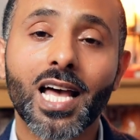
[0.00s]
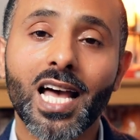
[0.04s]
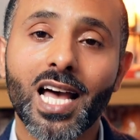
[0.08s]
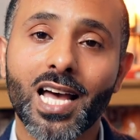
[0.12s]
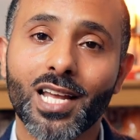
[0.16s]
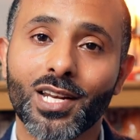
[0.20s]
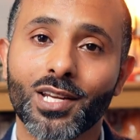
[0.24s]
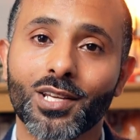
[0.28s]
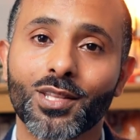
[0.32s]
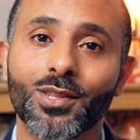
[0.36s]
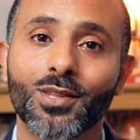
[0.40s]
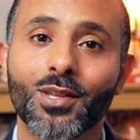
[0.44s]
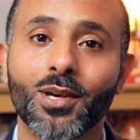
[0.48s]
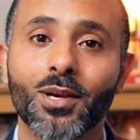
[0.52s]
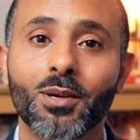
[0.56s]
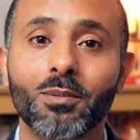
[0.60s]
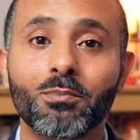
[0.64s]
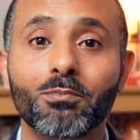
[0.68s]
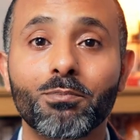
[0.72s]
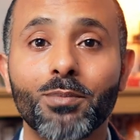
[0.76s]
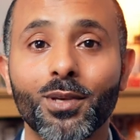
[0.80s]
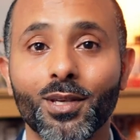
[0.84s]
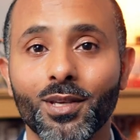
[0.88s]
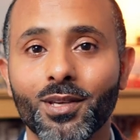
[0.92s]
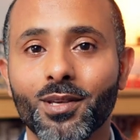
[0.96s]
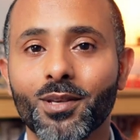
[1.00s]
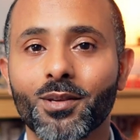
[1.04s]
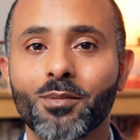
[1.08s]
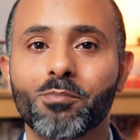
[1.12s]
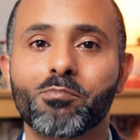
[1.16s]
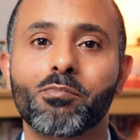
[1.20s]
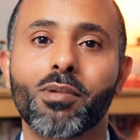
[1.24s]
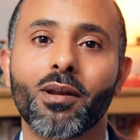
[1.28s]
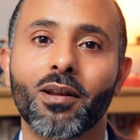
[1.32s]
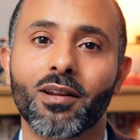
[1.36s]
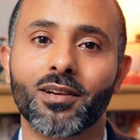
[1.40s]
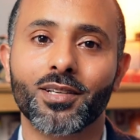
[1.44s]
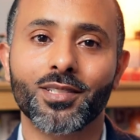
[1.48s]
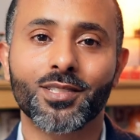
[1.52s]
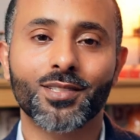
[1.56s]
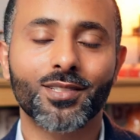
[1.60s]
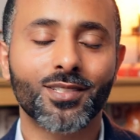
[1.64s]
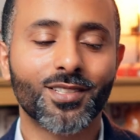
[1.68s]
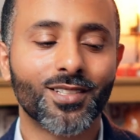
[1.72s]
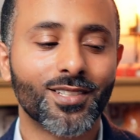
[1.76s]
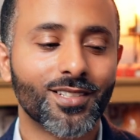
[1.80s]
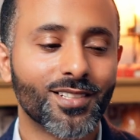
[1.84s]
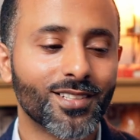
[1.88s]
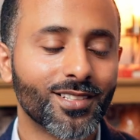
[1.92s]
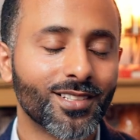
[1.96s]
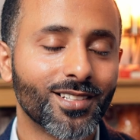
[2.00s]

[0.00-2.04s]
Another big plus.